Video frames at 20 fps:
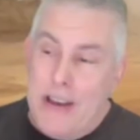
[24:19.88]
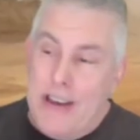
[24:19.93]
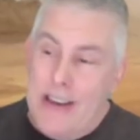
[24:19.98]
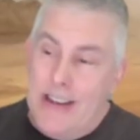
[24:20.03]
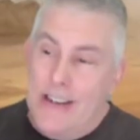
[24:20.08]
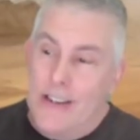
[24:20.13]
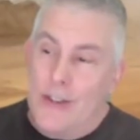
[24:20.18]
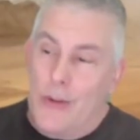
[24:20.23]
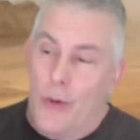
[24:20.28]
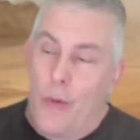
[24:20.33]

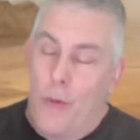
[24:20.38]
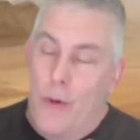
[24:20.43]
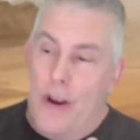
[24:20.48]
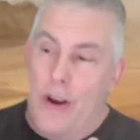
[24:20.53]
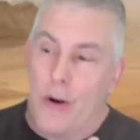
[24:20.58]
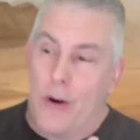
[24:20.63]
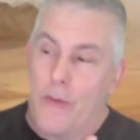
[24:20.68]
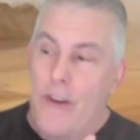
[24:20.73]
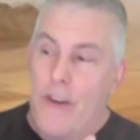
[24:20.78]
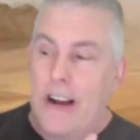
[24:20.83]
is we
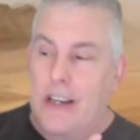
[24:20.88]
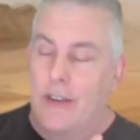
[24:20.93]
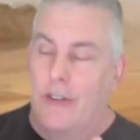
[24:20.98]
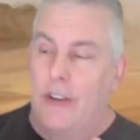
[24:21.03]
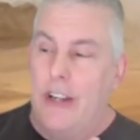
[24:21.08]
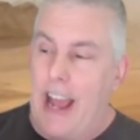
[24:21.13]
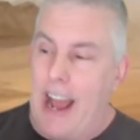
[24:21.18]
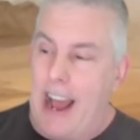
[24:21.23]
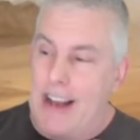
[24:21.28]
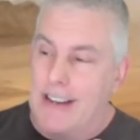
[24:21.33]
are
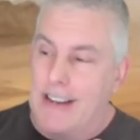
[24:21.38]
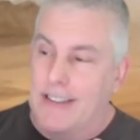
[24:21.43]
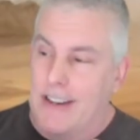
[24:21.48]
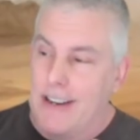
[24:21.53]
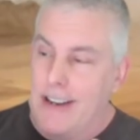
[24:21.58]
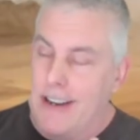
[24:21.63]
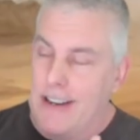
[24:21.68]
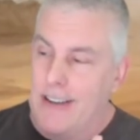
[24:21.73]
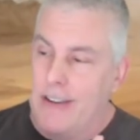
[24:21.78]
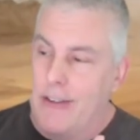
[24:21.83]
effectively
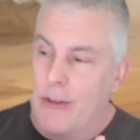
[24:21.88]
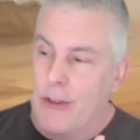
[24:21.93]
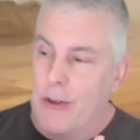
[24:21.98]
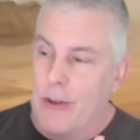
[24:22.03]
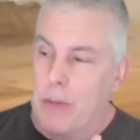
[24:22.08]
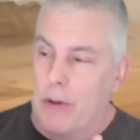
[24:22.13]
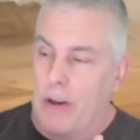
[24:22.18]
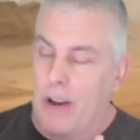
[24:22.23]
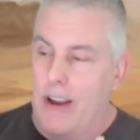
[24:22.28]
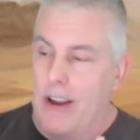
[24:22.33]
asking the
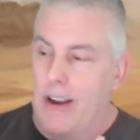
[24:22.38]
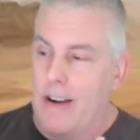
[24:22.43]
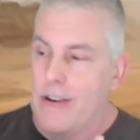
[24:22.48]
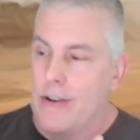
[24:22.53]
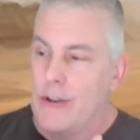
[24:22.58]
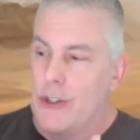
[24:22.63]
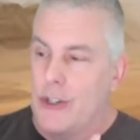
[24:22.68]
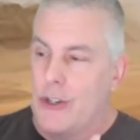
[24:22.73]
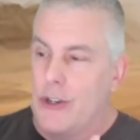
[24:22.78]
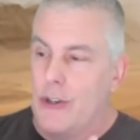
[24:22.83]

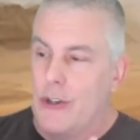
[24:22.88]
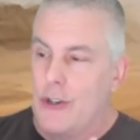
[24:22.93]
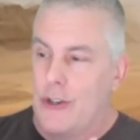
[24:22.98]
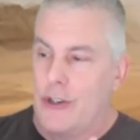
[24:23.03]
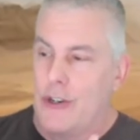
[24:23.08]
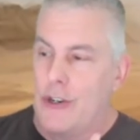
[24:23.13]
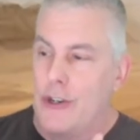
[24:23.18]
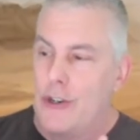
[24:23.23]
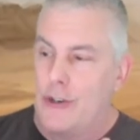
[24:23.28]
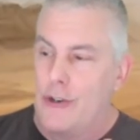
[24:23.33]
players
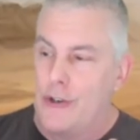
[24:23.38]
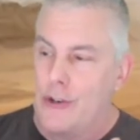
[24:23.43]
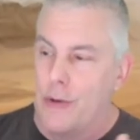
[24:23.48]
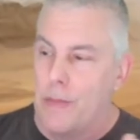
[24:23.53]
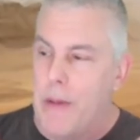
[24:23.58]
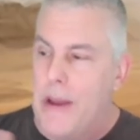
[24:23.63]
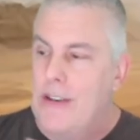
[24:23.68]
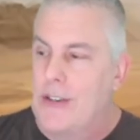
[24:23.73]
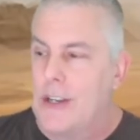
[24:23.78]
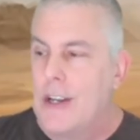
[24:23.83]
to
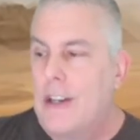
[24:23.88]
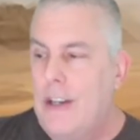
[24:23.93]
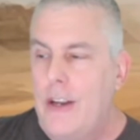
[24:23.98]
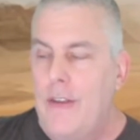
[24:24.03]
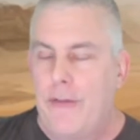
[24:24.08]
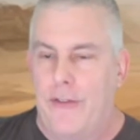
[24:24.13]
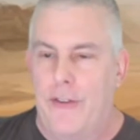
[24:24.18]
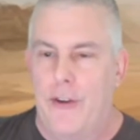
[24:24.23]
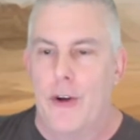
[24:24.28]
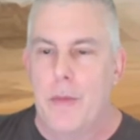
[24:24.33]
basically
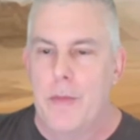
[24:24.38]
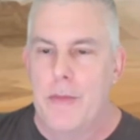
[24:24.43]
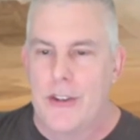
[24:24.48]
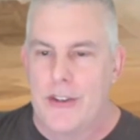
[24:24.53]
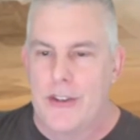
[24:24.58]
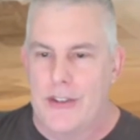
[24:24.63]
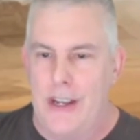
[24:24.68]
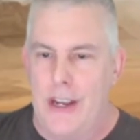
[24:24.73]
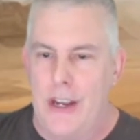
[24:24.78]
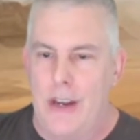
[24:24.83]
film the
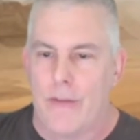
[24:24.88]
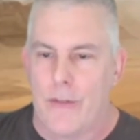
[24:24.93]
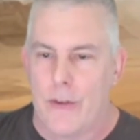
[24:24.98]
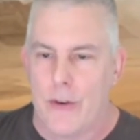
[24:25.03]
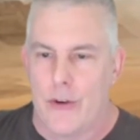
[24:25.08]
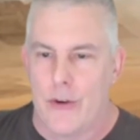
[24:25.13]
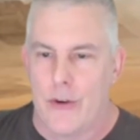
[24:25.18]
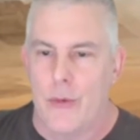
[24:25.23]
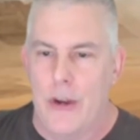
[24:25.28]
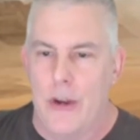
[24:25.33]
scene for
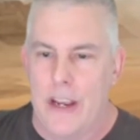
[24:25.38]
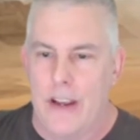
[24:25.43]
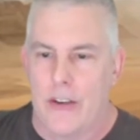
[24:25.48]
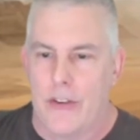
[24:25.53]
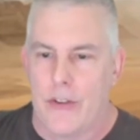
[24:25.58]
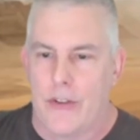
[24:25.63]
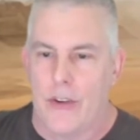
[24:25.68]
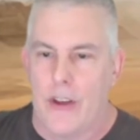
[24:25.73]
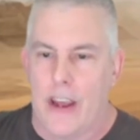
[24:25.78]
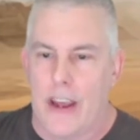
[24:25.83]
2
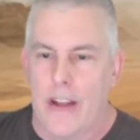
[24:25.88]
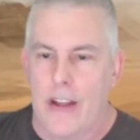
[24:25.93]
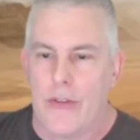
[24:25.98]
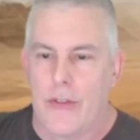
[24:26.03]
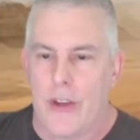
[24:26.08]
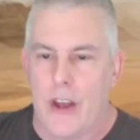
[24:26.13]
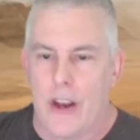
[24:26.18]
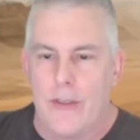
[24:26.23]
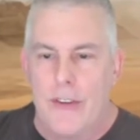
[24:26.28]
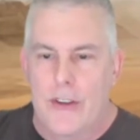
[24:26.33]
weeks
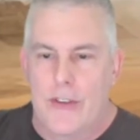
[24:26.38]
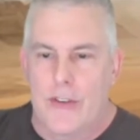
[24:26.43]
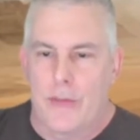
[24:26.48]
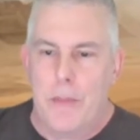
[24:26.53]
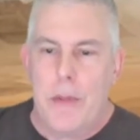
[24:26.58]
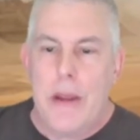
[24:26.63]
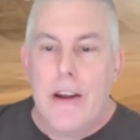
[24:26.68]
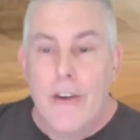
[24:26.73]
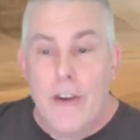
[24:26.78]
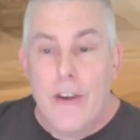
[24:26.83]
instead of
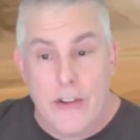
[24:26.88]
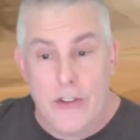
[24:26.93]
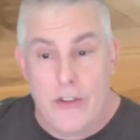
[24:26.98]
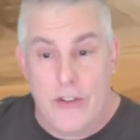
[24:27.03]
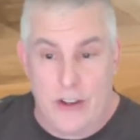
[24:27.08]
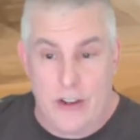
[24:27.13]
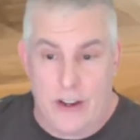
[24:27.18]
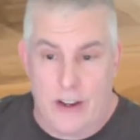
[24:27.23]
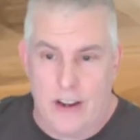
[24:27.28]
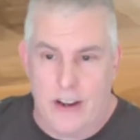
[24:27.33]

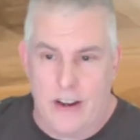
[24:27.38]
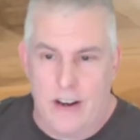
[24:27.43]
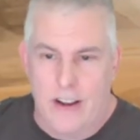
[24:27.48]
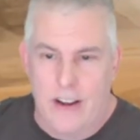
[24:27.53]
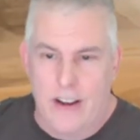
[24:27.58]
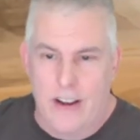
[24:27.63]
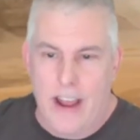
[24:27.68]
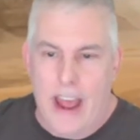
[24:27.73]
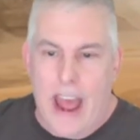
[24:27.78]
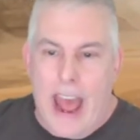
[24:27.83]
experiencing it
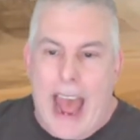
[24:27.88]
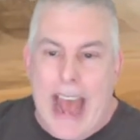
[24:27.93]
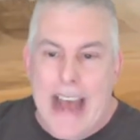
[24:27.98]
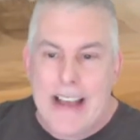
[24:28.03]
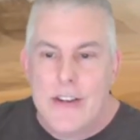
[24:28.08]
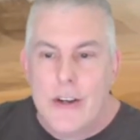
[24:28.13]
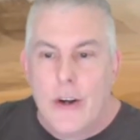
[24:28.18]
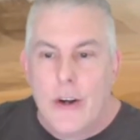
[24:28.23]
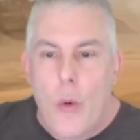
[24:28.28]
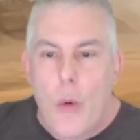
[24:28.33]

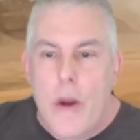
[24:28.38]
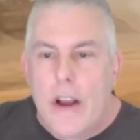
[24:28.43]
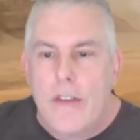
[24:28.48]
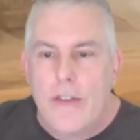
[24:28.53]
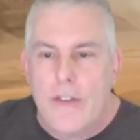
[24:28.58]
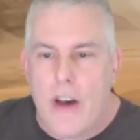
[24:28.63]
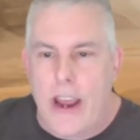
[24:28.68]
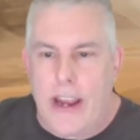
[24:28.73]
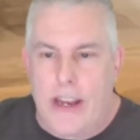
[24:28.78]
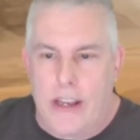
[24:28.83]
as a quick
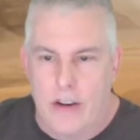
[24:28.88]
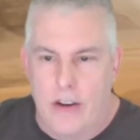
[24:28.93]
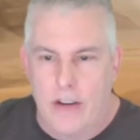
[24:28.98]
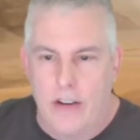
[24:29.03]
fight.